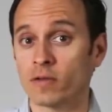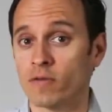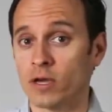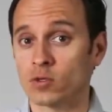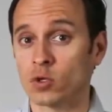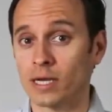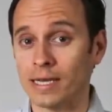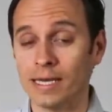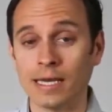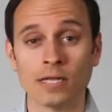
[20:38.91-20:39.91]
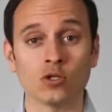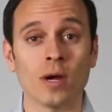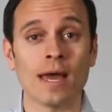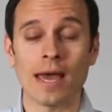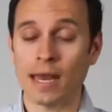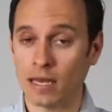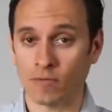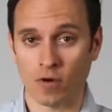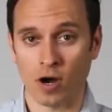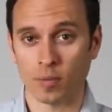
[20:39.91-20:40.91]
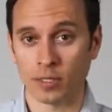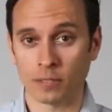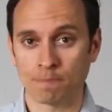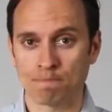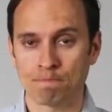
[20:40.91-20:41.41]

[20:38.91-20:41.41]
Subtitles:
the VEXO cleanly into any environment.